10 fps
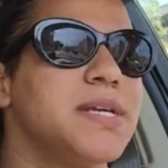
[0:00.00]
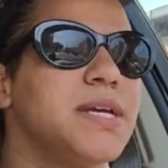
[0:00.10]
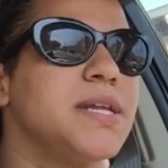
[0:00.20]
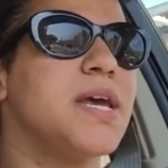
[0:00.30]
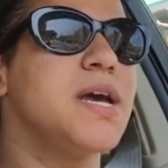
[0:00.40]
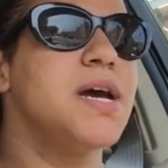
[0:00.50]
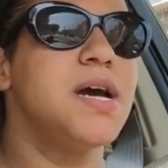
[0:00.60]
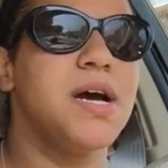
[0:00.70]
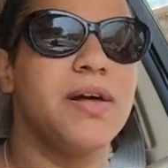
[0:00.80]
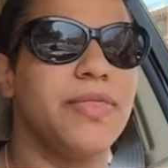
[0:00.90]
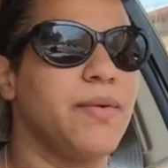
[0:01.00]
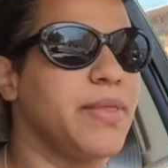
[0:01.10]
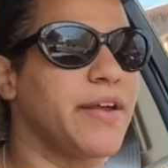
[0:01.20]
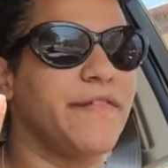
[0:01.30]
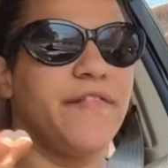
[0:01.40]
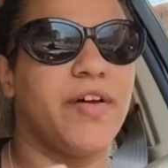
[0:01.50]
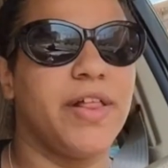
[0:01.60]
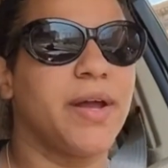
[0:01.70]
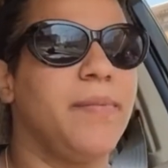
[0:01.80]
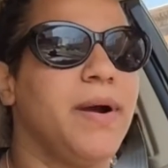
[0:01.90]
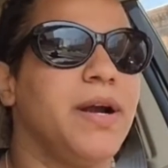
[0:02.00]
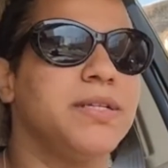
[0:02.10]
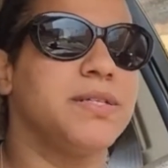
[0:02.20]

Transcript: and they were like falling apart,